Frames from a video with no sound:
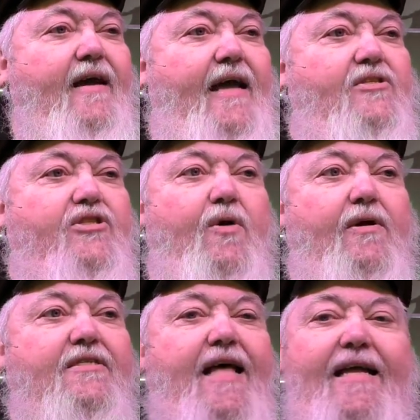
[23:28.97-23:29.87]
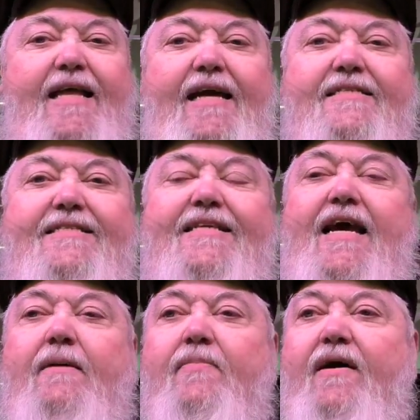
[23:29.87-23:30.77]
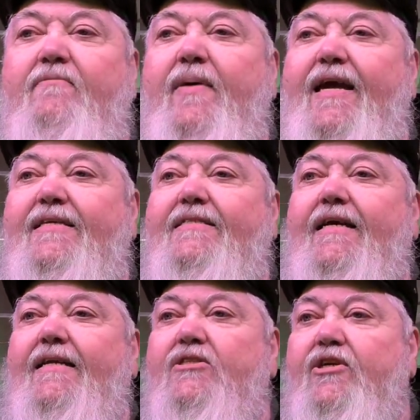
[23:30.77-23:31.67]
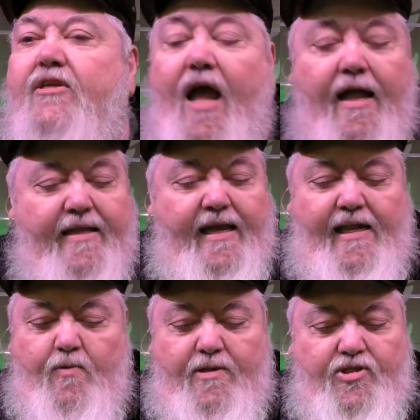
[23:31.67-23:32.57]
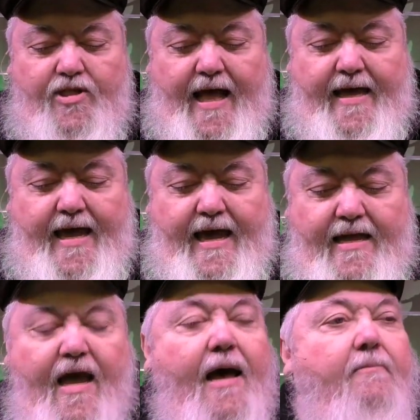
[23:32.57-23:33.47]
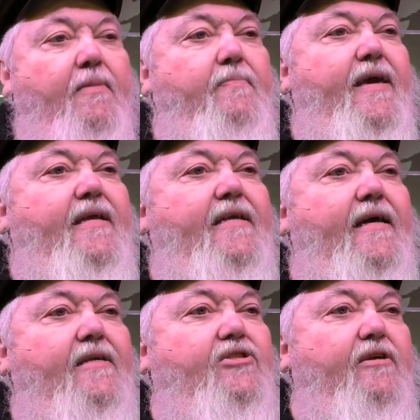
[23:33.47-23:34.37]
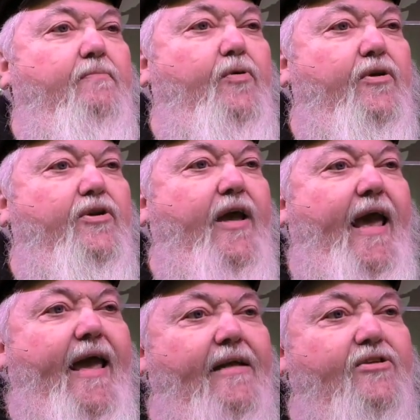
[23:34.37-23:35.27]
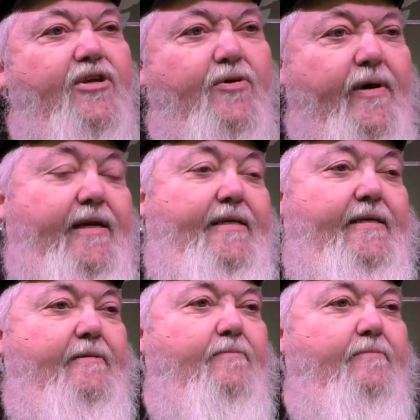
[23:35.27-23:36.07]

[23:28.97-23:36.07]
And so it's that next step of being diligent, not dealing with a slack hand, but being diligent, putting your hand to it.